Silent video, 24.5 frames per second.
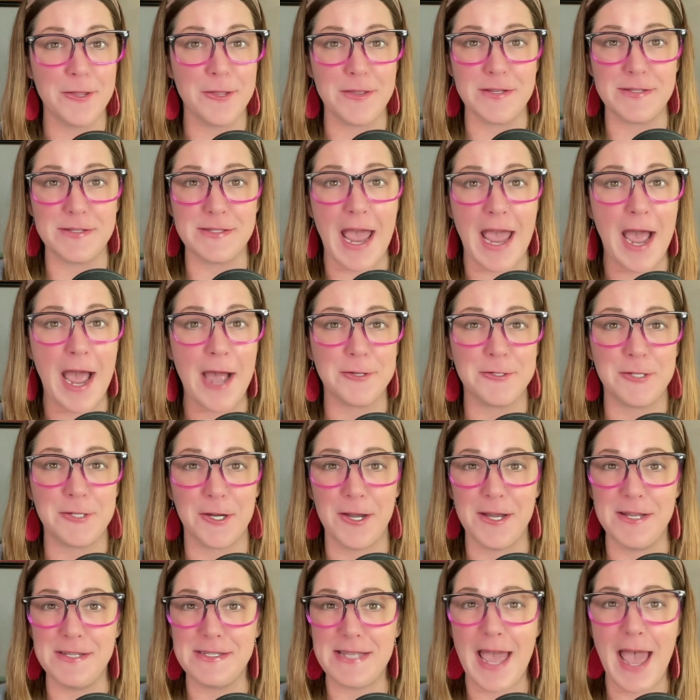this actor
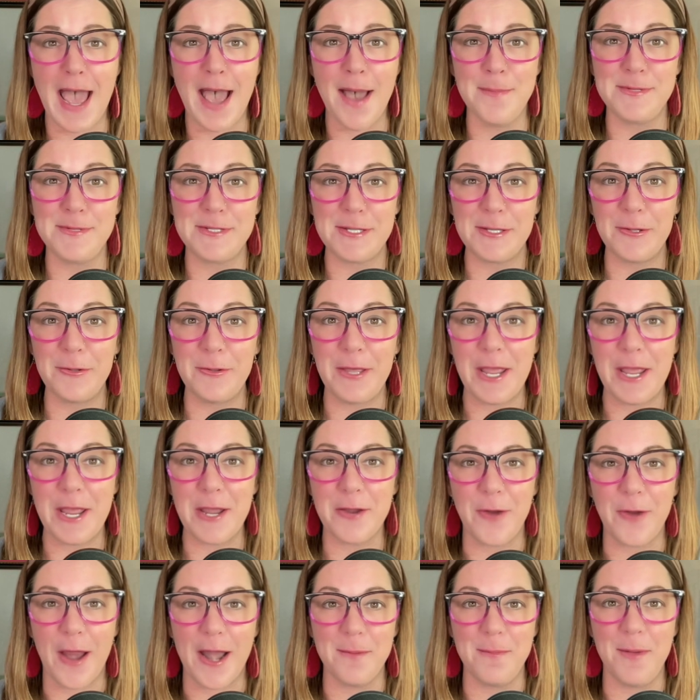is absolutely
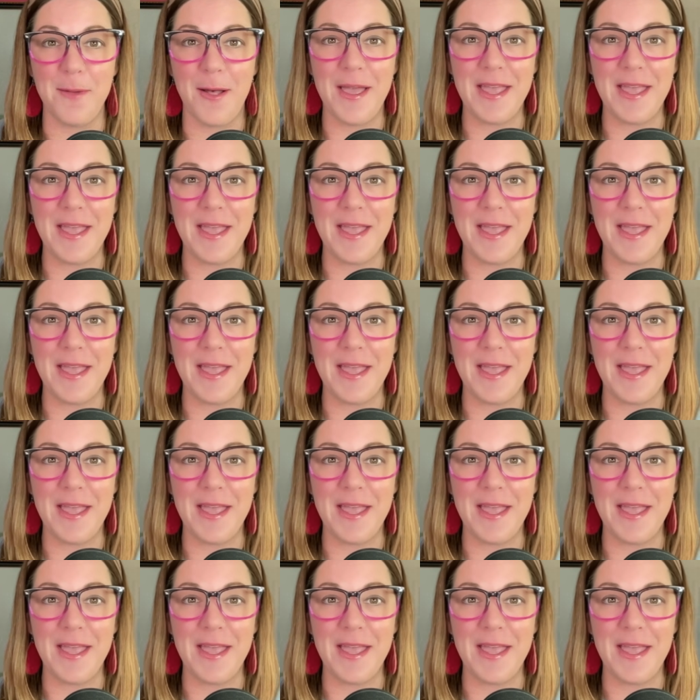incredible